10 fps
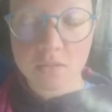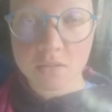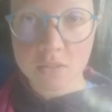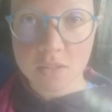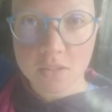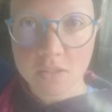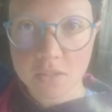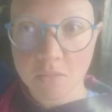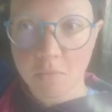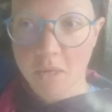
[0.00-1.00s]
which is
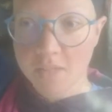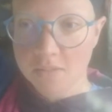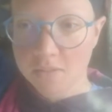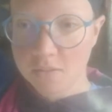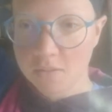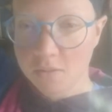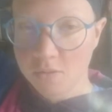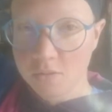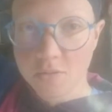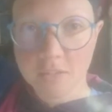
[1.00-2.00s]
the best
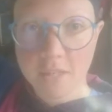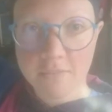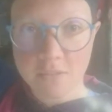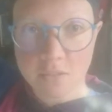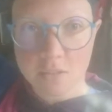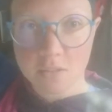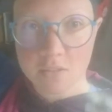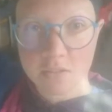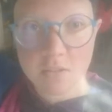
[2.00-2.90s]
news ever.